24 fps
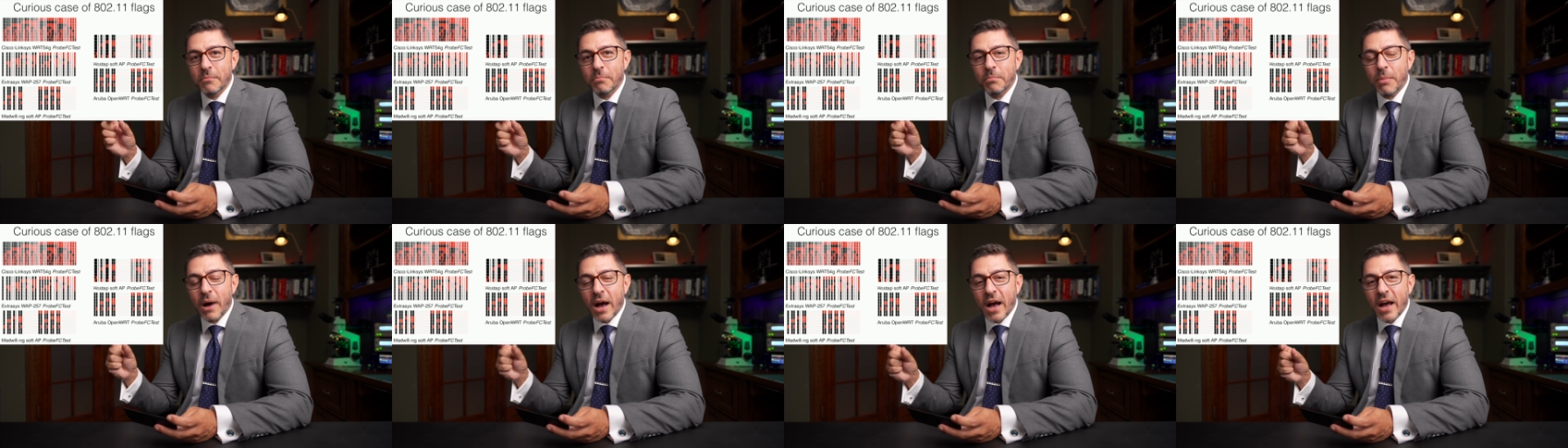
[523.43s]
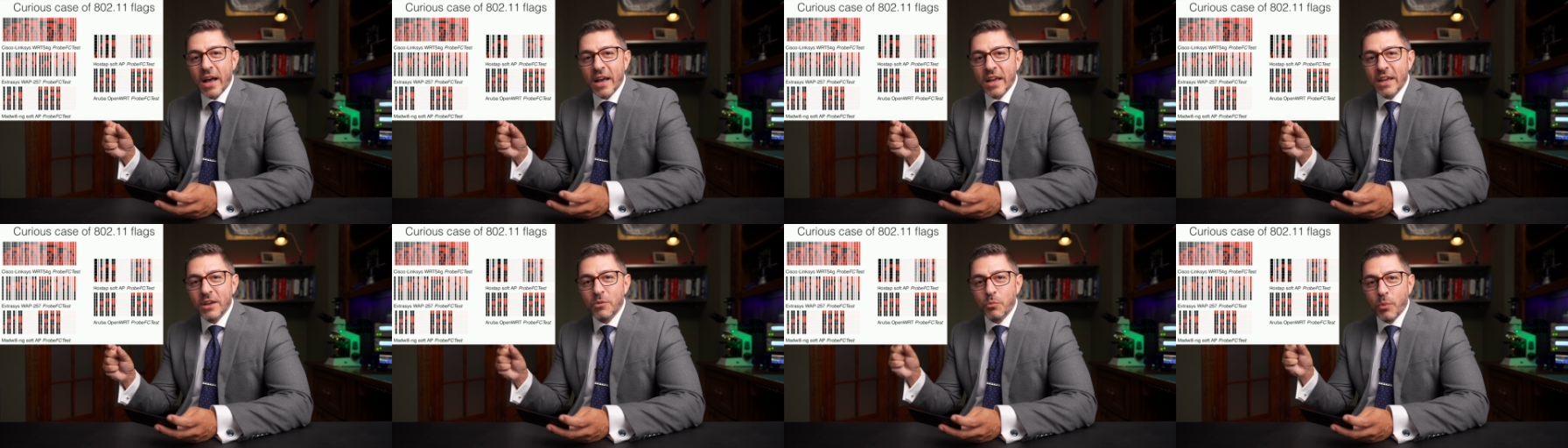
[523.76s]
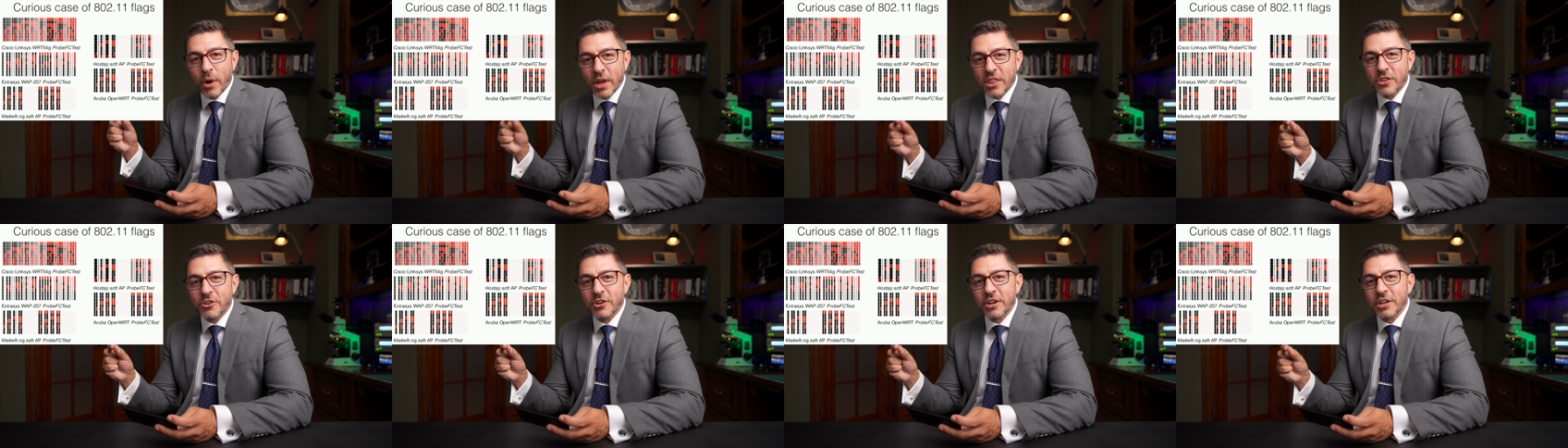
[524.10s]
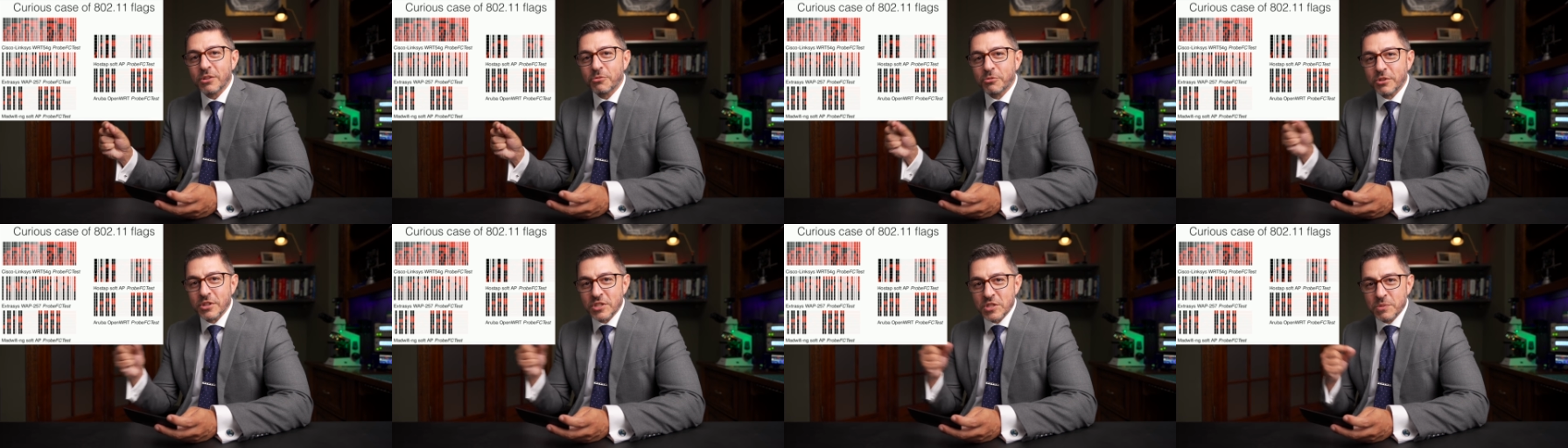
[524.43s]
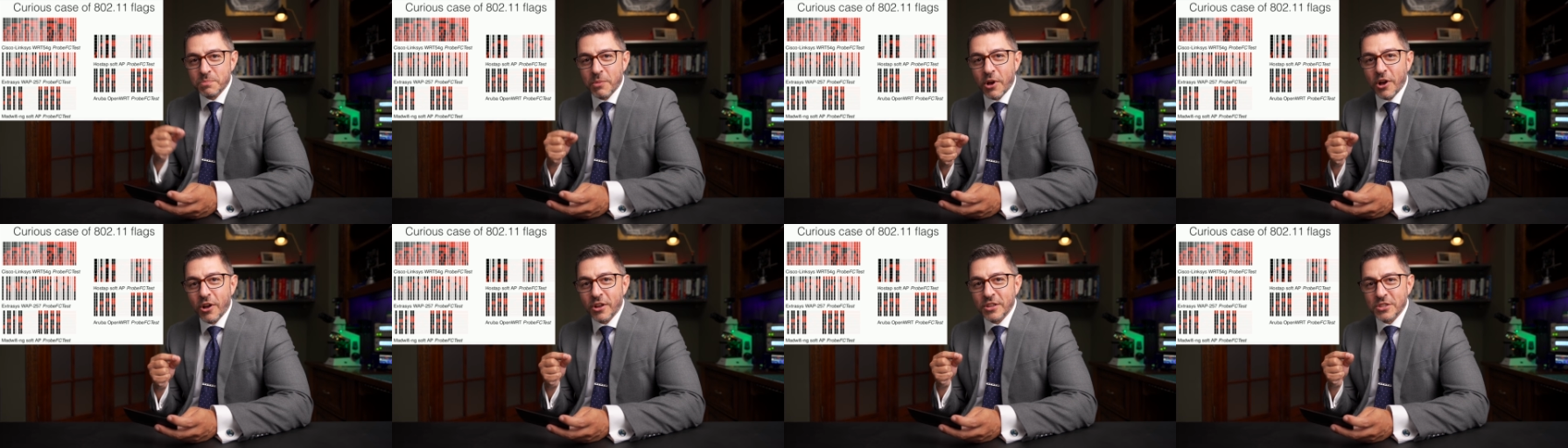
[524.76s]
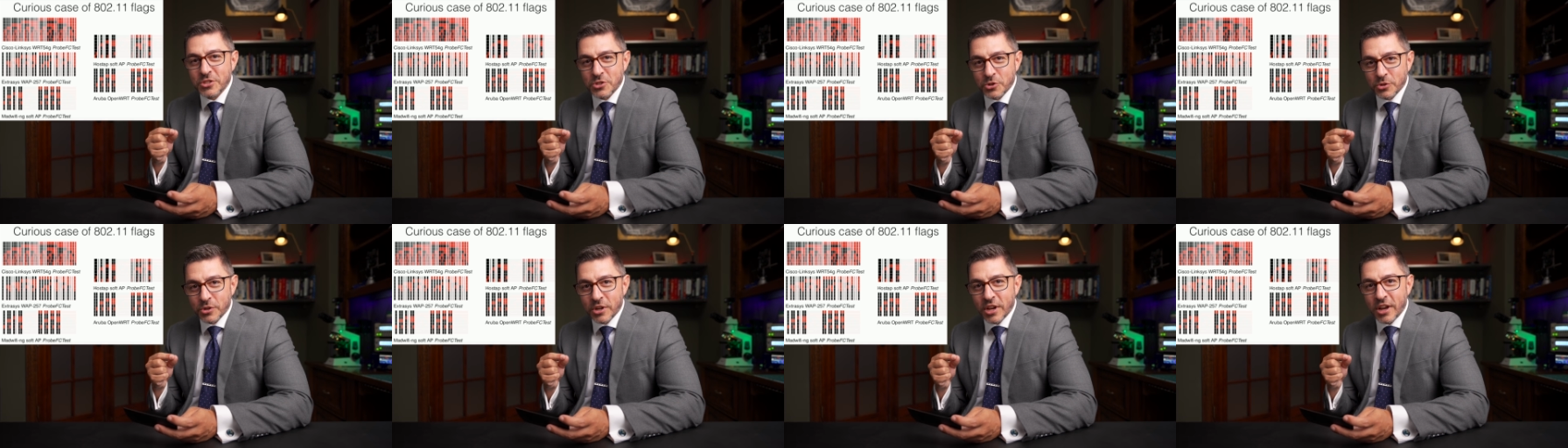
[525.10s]
by whether it
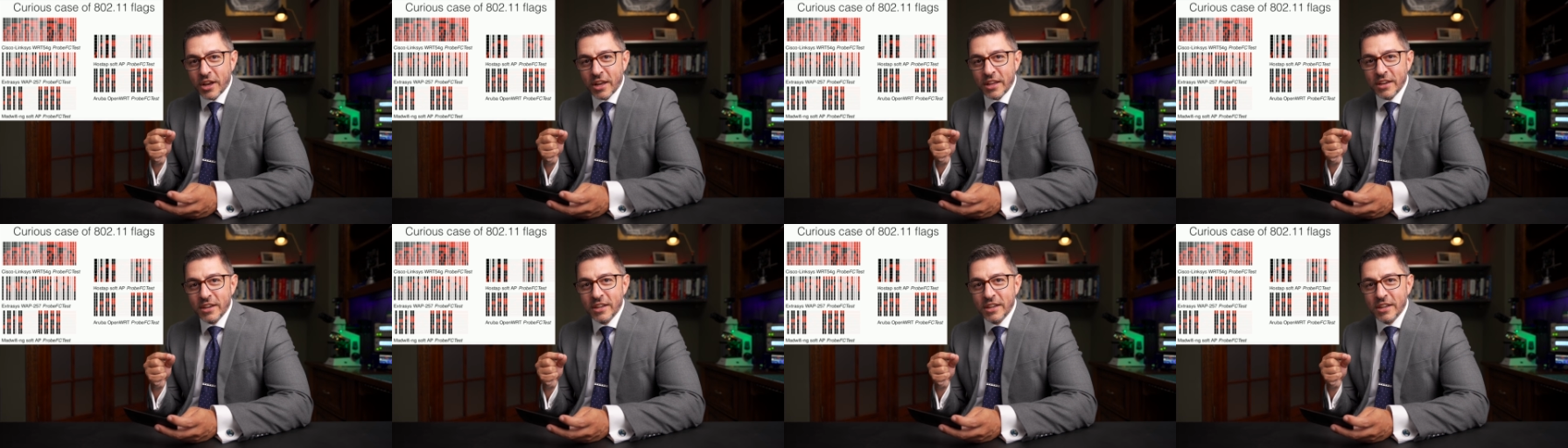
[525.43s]
responds or not.